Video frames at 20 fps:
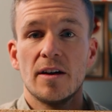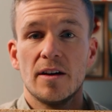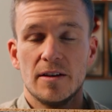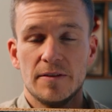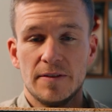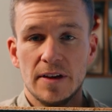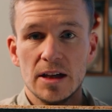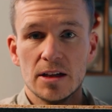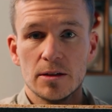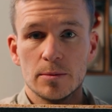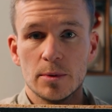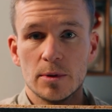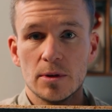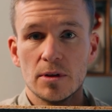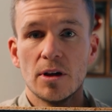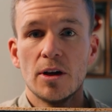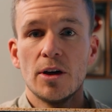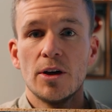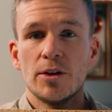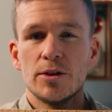
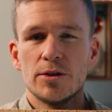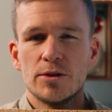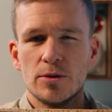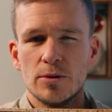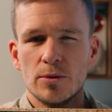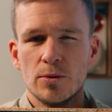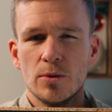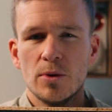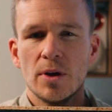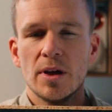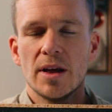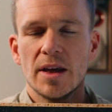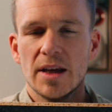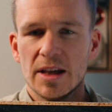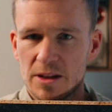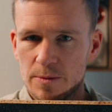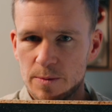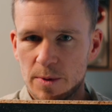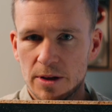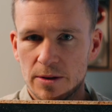available to
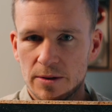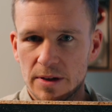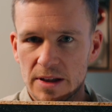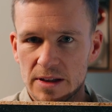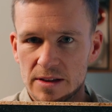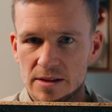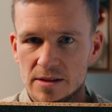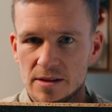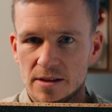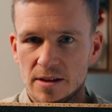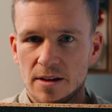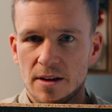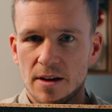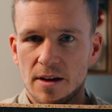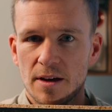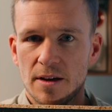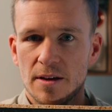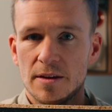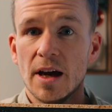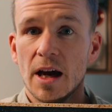experience
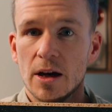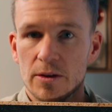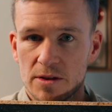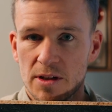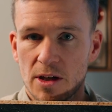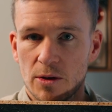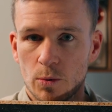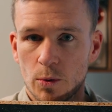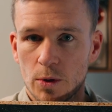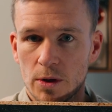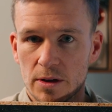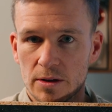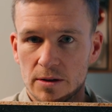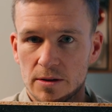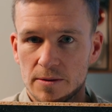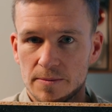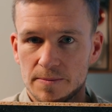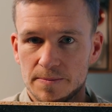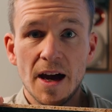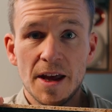the outside world.